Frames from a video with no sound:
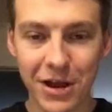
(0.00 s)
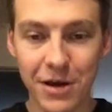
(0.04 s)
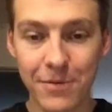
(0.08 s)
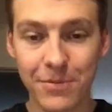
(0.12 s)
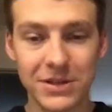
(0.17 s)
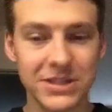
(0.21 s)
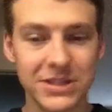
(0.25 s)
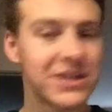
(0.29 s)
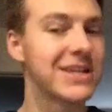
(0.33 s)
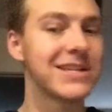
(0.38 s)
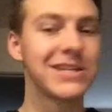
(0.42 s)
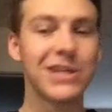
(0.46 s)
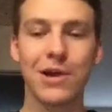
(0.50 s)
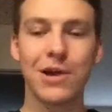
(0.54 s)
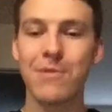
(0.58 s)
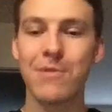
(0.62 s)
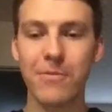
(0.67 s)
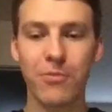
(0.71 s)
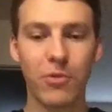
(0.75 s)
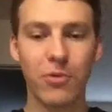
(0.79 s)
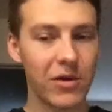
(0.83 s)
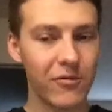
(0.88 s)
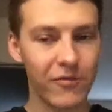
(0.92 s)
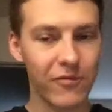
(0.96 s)
But to continue my
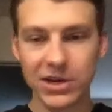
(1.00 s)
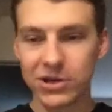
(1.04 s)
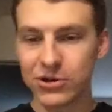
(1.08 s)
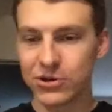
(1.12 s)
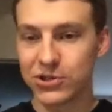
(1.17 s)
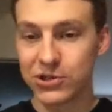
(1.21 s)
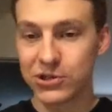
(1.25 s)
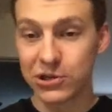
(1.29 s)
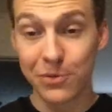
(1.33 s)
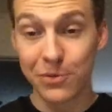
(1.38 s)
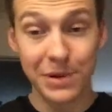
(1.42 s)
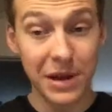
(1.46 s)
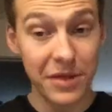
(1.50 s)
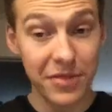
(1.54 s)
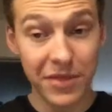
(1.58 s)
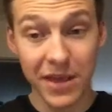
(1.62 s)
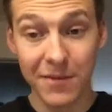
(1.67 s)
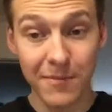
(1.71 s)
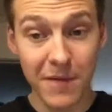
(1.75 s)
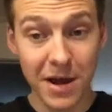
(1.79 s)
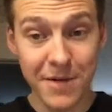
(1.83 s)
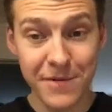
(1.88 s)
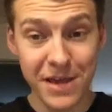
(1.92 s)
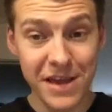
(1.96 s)
point, Richard Sherman, I think,
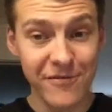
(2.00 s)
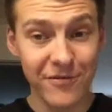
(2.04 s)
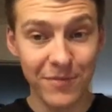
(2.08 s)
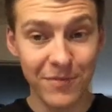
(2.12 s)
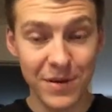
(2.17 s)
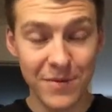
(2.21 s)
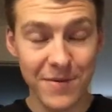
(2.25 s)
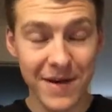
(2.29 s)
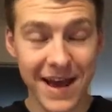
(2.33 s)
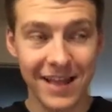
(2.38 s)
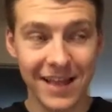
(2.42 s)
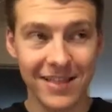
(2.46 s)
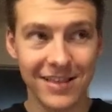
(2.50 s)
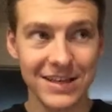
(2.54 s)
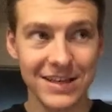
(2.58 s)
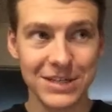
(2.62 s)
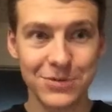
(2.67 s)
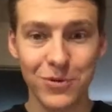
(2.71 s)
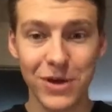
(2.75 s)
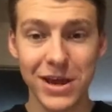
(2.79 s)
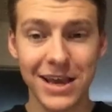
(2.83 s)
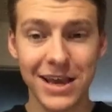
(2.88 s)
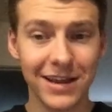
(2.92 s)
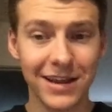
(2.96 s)
might even be back this
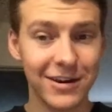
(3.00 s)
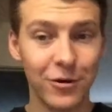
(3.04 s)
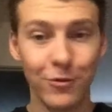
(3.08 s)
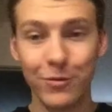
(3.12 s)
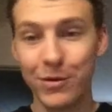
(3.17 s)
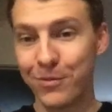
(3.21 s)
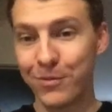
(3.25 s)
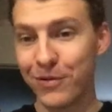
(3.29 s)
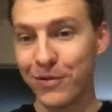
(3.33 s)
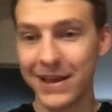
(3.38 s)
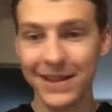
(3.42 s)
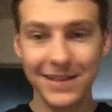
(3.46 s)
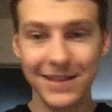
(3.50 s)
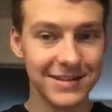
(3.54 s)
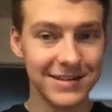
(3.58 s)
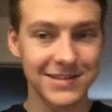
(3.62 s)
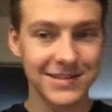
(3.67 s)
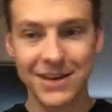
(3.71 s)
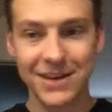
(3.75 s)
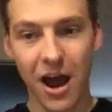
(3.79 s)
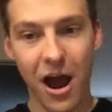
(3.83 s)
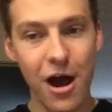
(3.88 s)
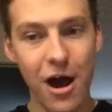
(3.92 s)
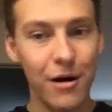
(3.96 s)
week, and he'll be playing this
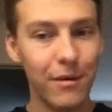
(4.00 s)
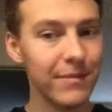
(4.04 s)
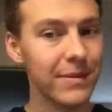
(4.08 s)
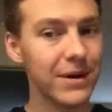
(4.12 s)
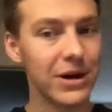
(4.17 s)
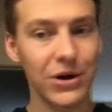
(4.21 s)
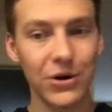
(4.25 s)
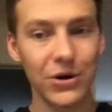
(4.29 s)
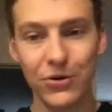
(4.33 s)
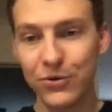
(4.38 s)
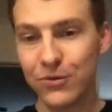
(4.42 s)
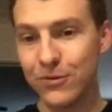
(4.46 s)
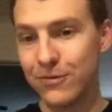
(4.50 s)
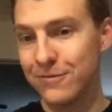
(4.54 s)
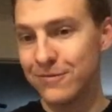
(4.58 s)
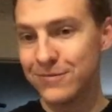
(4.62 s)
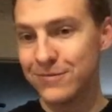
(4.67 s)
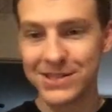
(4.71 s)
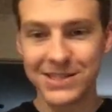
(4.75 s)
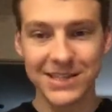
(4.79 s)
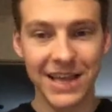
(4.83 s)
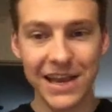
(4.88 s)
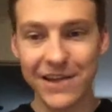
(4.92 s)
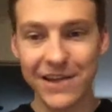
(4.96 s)
combo
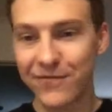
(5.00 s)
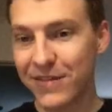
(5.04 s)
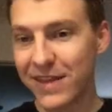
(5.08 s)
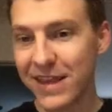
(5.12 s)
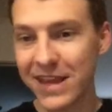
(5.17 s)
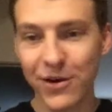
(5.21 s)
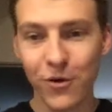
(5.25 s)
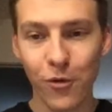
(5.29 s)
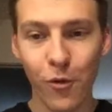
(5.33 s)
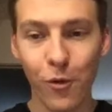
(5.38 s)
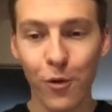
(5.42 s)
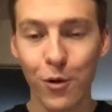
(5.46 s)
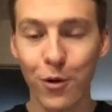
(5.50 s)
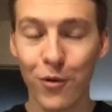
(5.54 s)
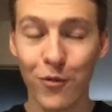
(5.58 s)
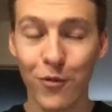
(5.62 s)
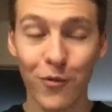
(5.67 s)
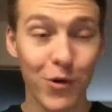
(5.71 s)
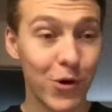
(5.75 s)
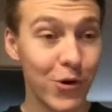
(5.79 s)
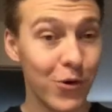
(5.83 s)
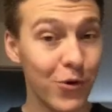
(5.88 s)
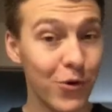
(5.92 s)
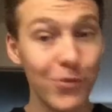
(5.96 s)
safety corner
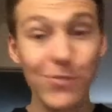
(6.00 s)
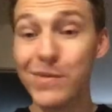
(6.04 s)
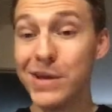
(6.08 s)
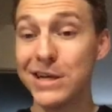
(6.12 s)
role.